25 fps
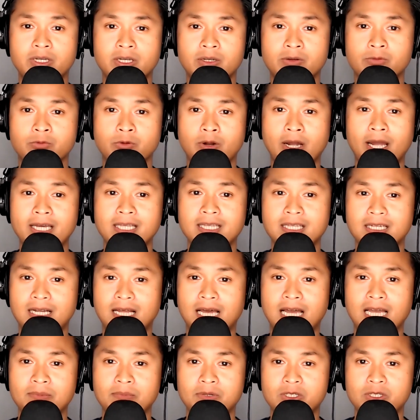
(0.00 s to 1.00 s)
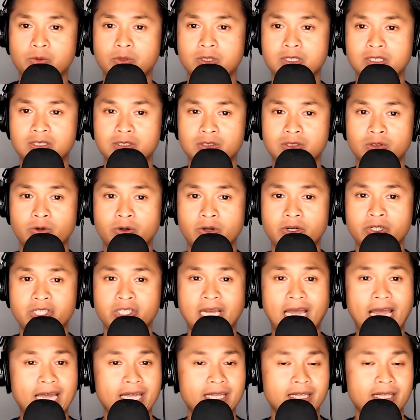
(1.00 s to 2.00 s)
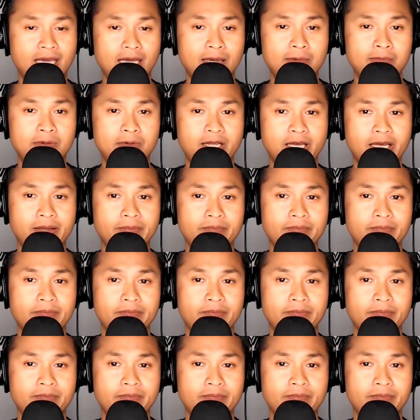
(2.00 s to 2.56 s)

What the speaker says: ride the line between storage and gameplay.